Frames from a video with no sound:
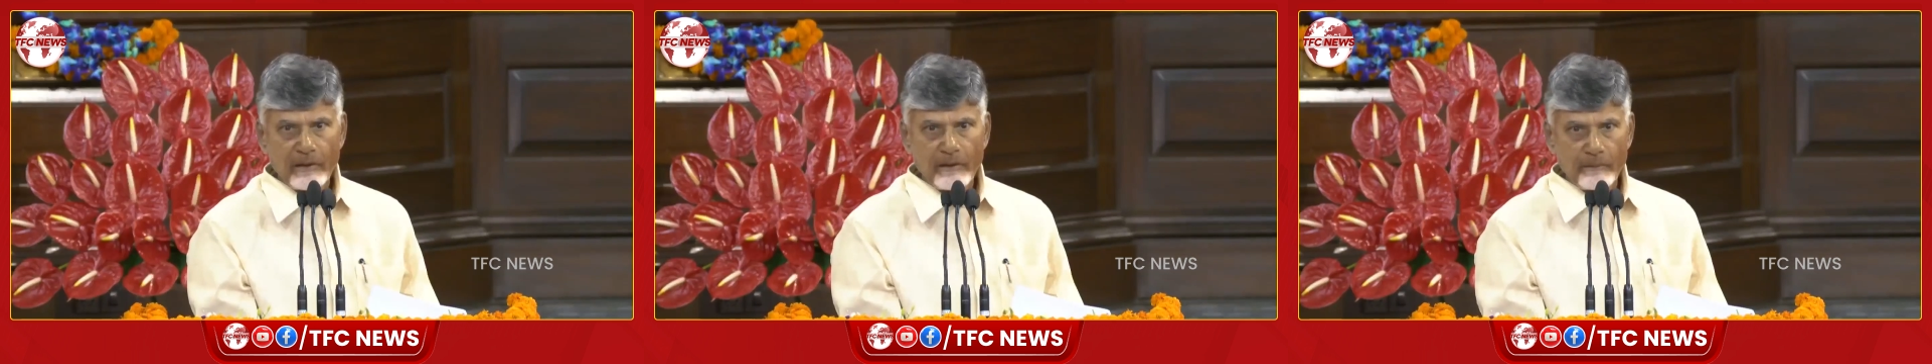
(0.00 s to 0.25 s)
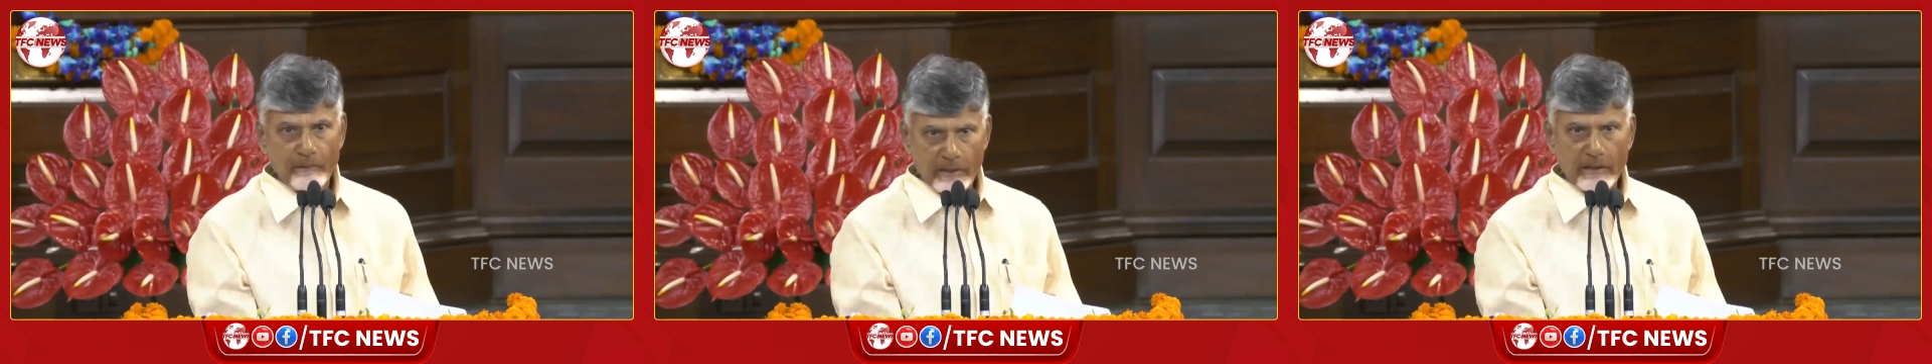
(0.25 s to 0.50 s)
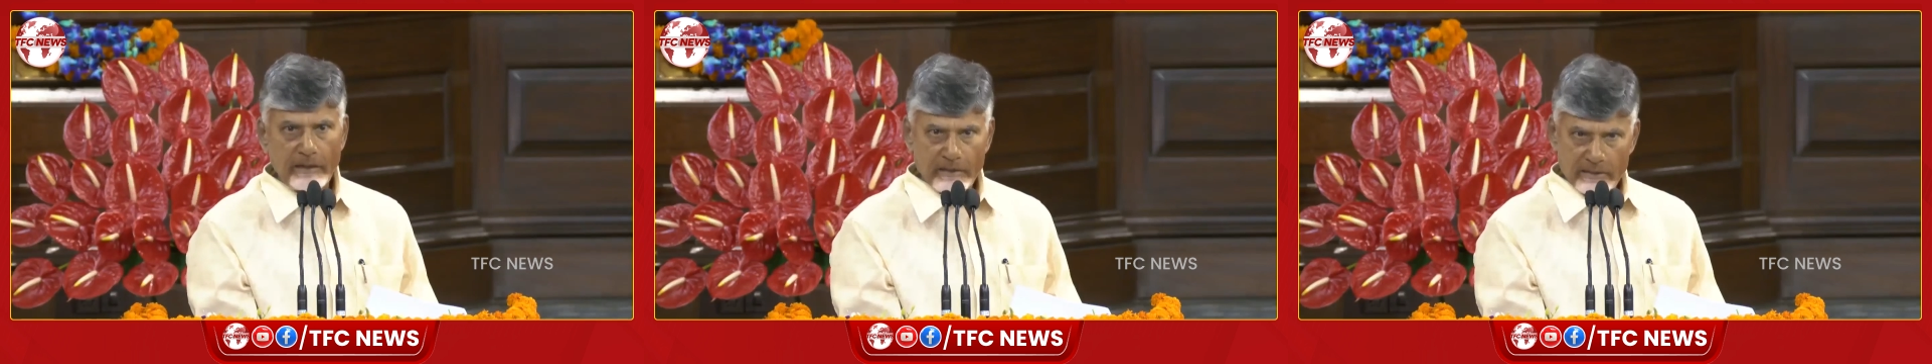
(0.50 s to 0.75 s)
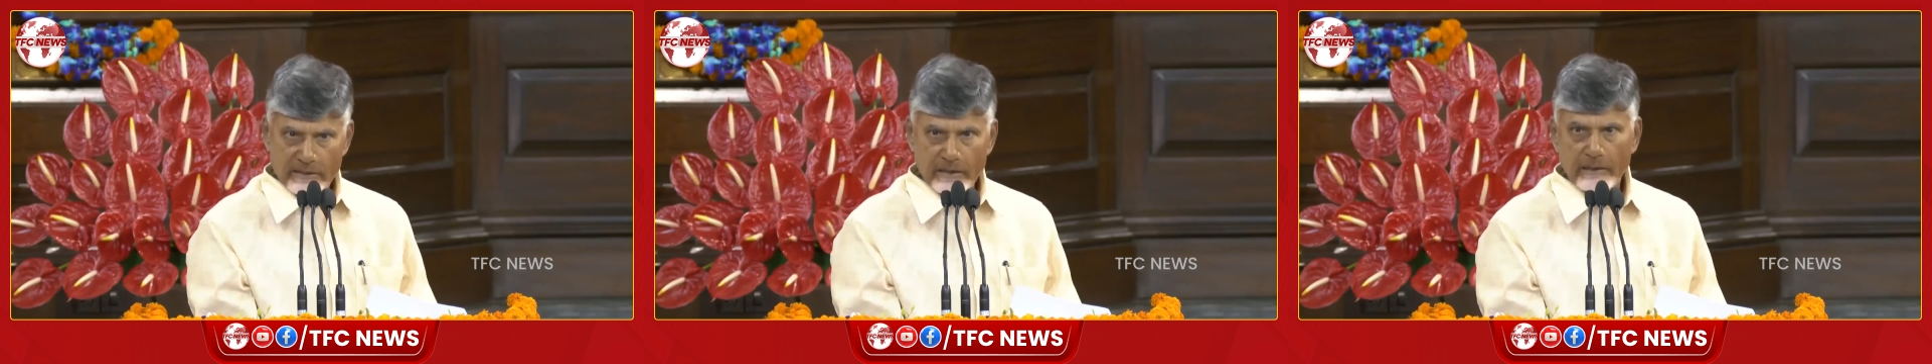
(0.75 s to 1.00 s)
But
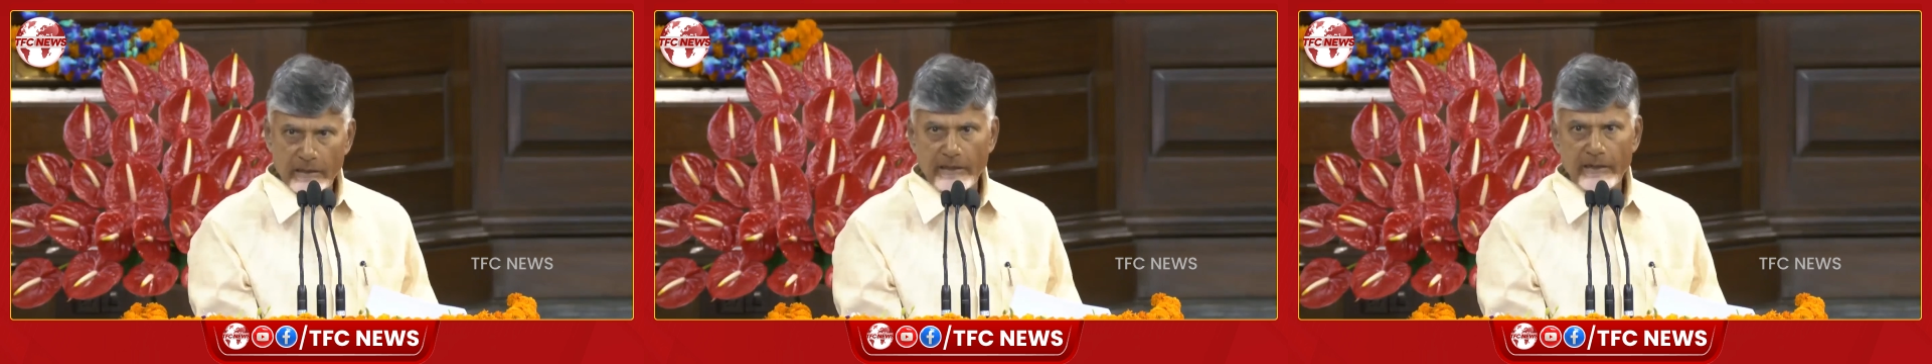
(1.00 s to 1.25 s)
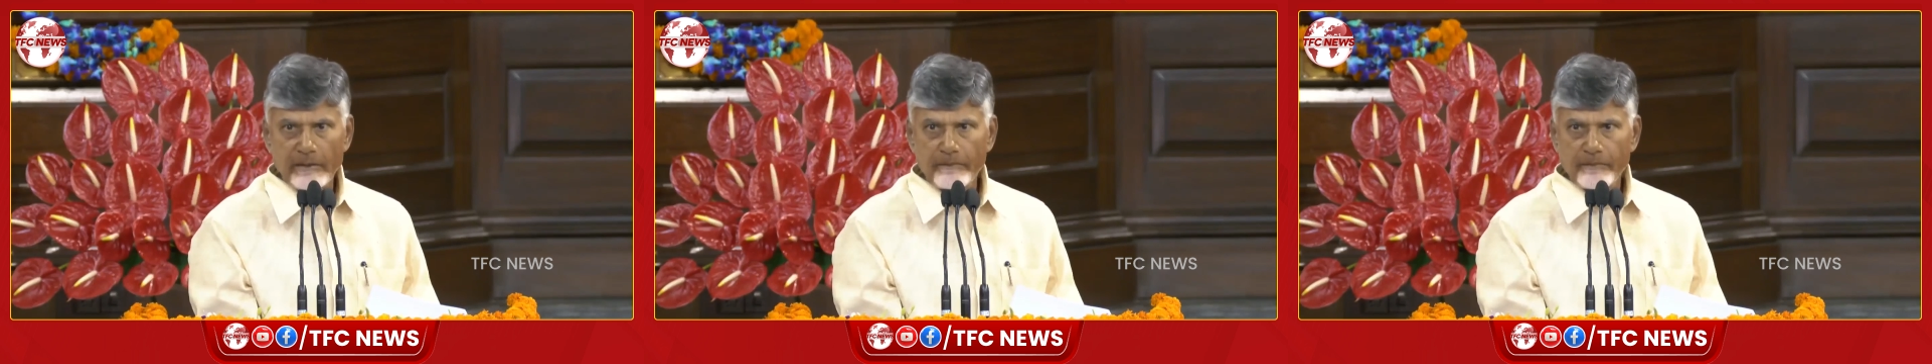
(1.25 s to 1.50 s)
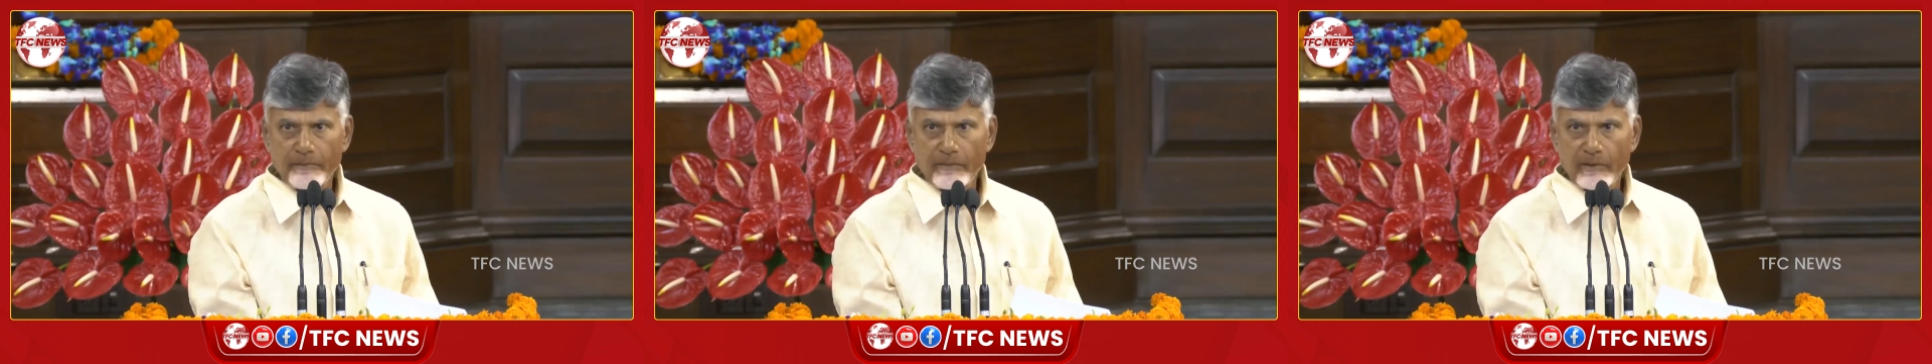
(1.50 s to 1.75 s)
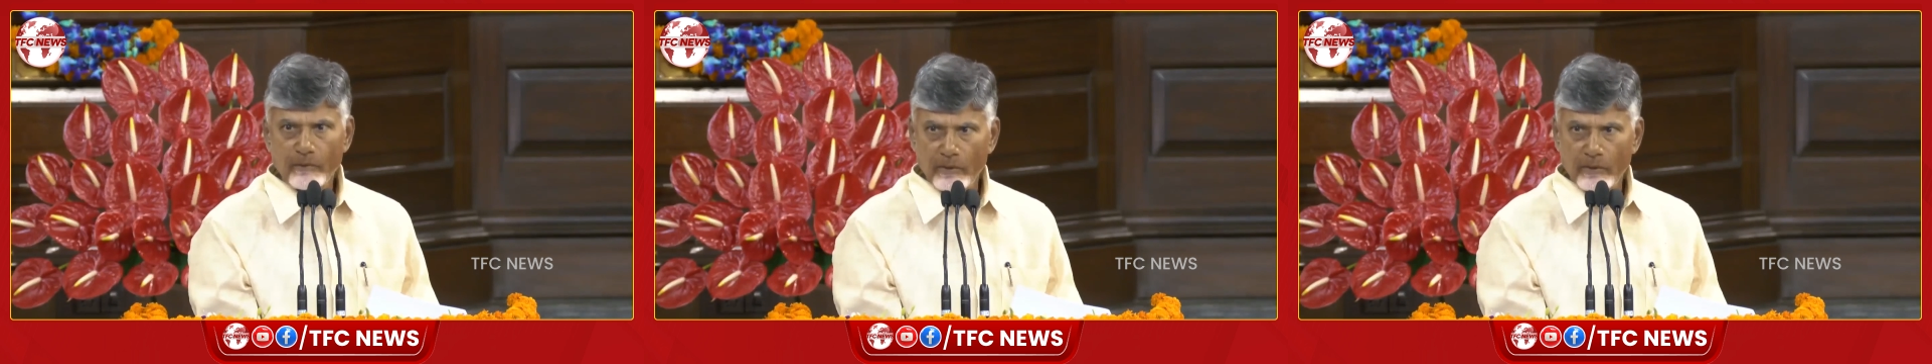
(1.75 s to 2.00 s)
recently,
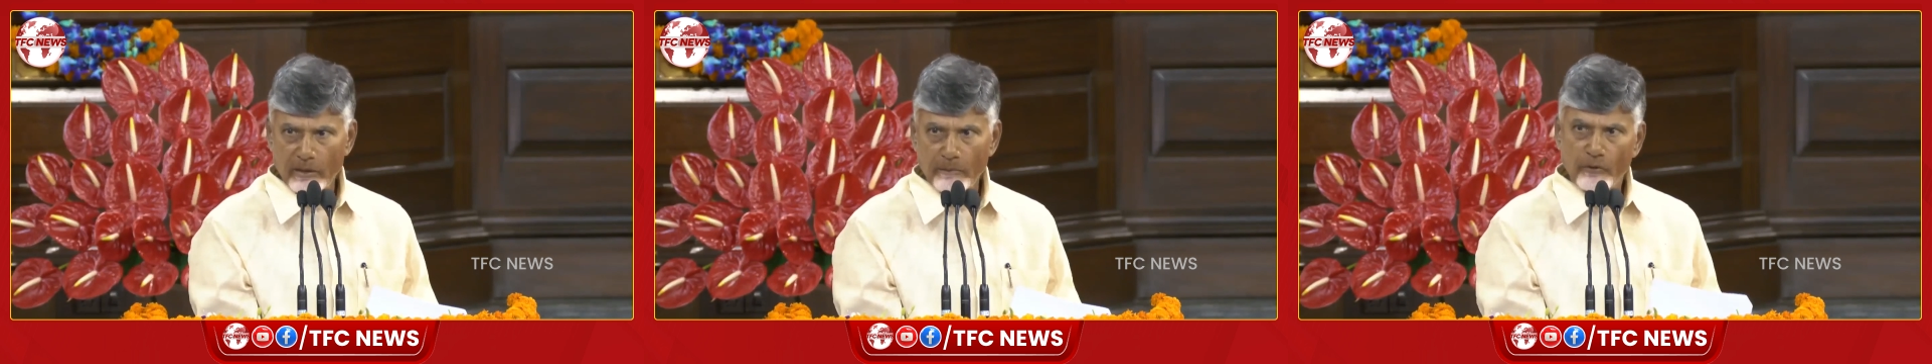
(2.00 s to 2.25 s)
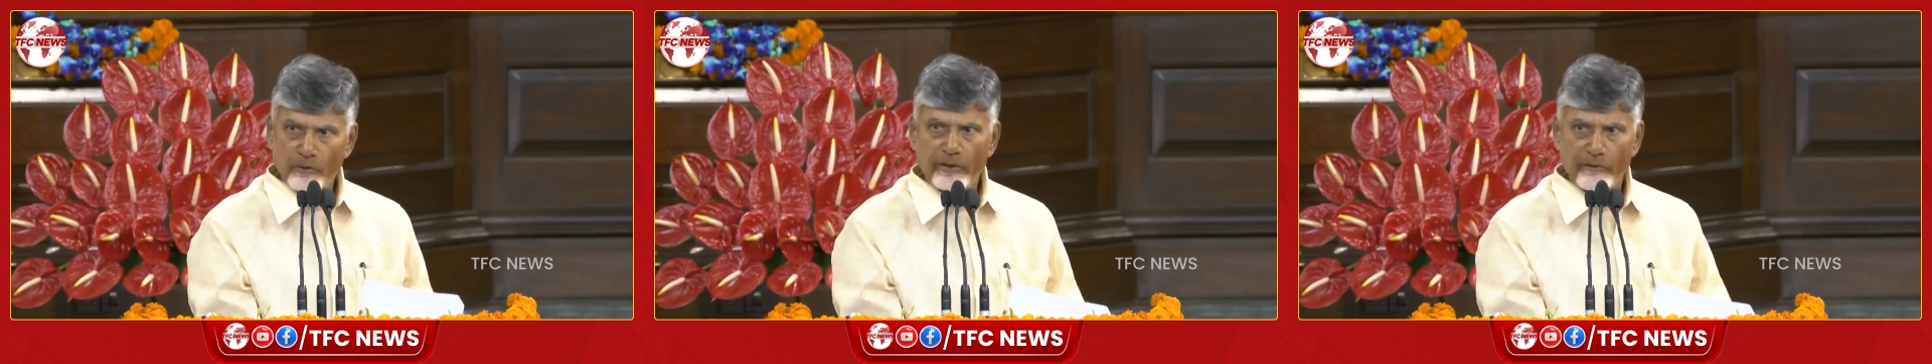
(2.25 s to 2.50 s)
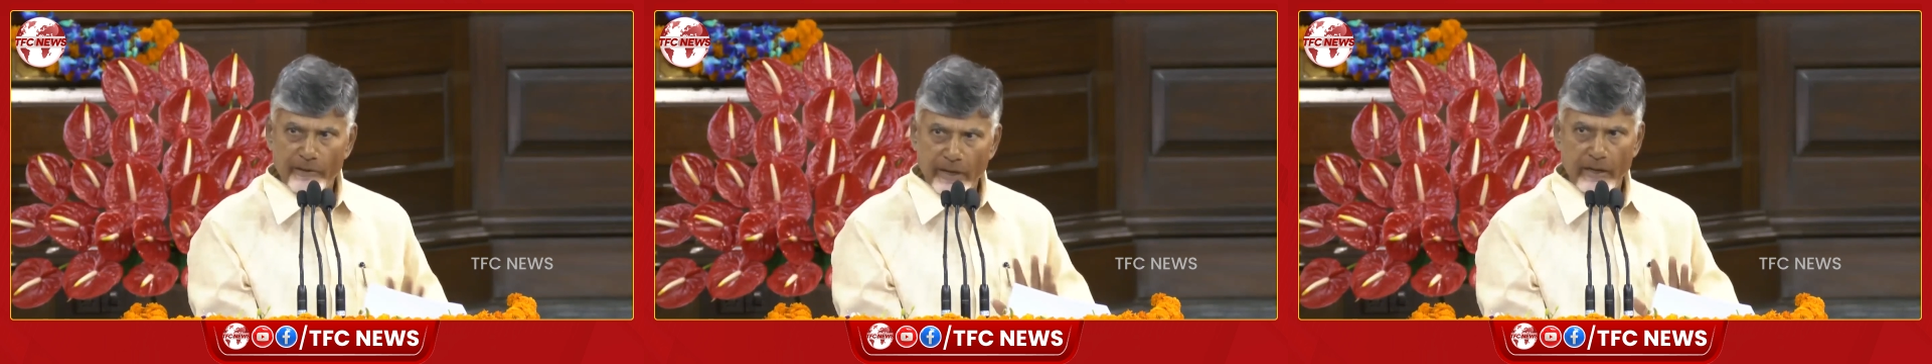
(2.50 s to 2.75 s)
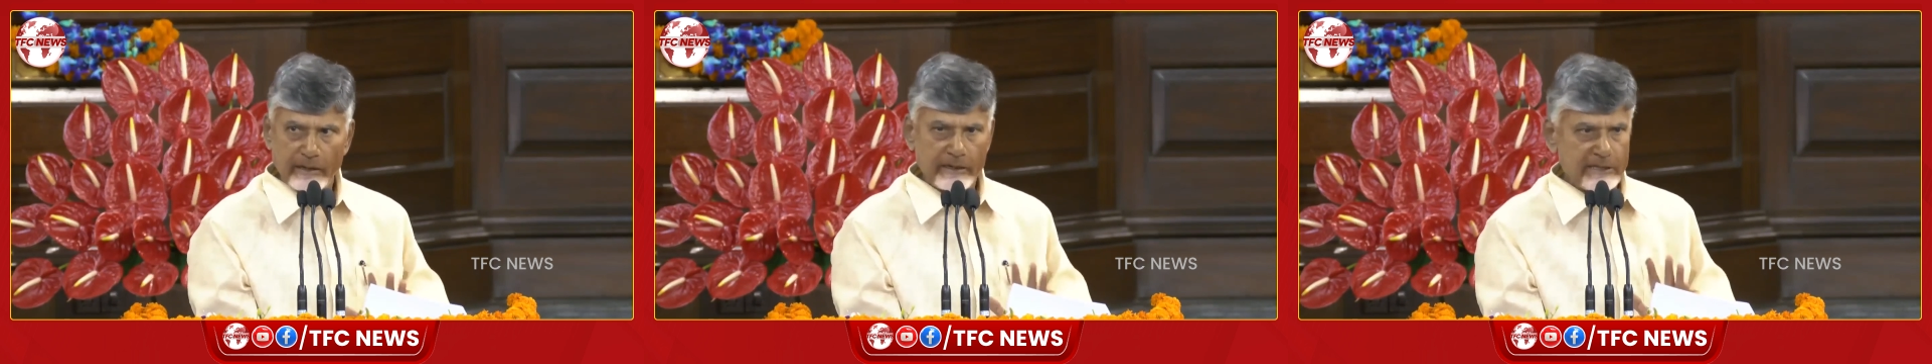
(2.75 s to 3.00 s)
we are moving
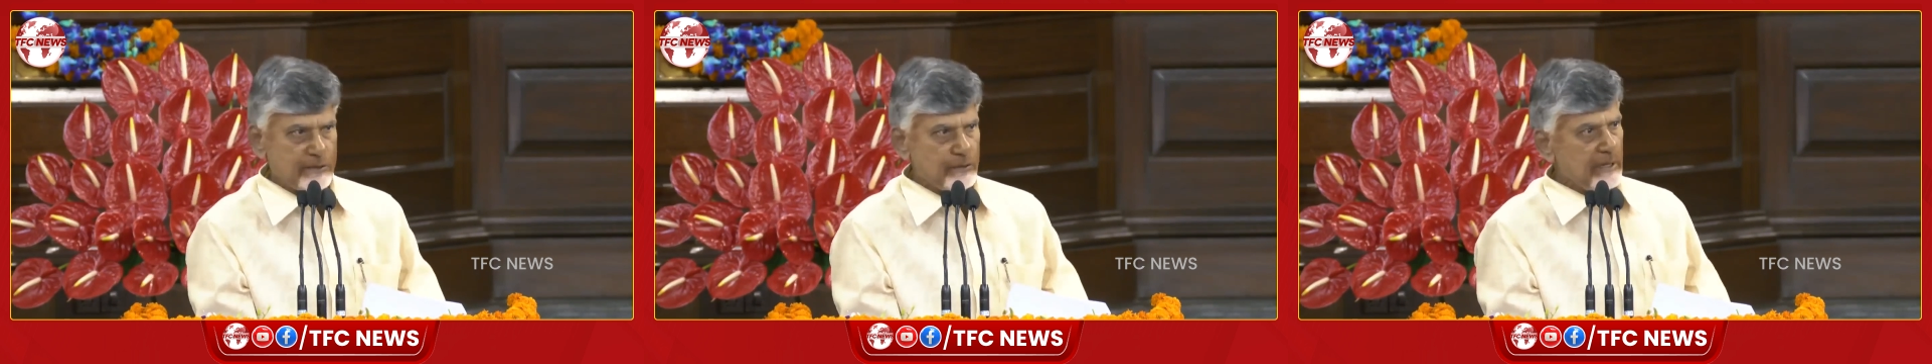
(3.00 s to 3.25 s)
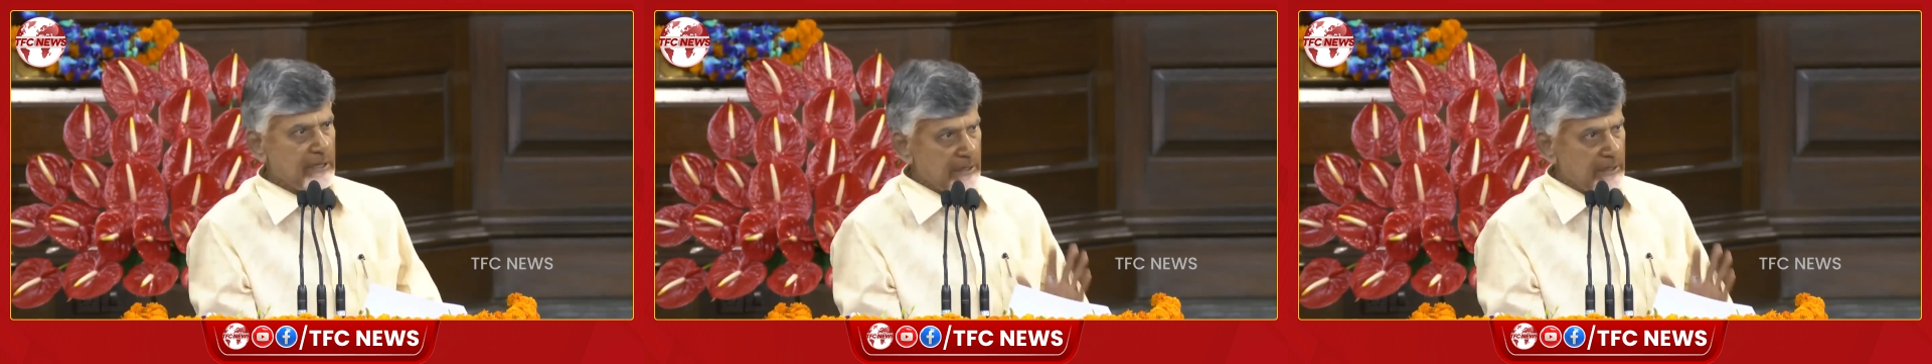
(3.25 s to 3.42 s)
very aggressively.